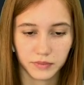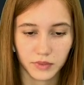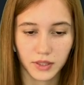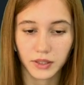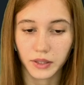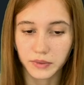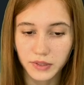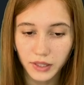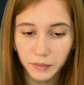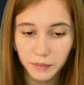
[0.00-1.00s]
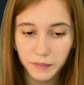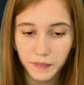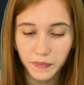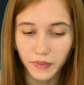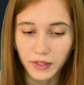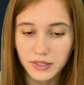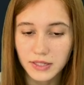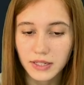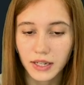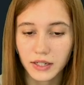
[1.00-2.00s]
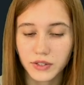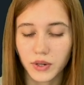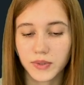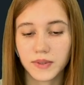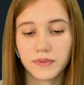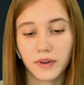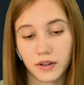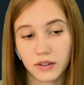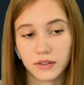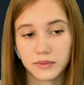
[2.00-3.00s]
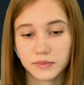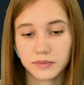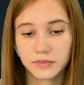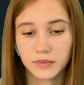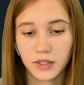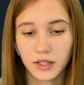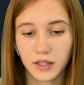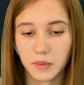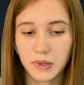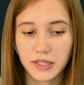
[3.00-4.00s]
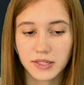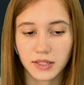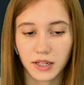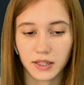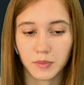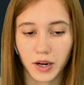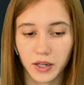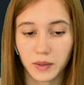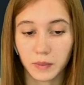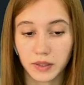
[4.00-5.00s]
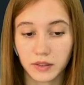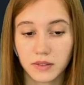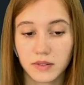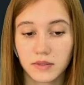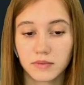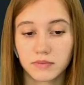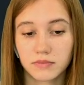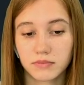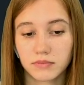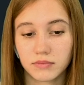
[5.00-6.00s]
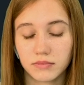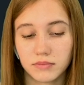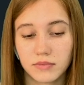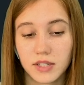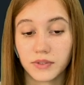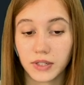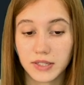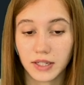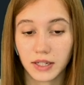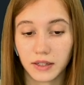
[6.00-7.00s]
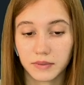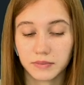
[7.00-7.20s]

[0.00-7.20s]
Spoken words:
closely, this indicator shows a fall. That means that the market will decreasing